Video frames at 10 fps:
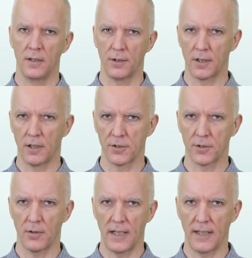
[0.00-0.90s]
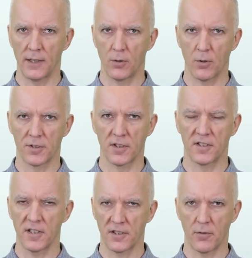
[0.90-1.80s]
You can also highlight course
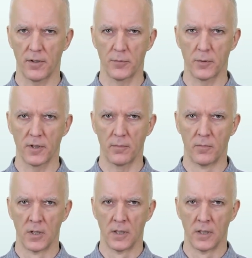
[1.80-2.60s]
success stories with them.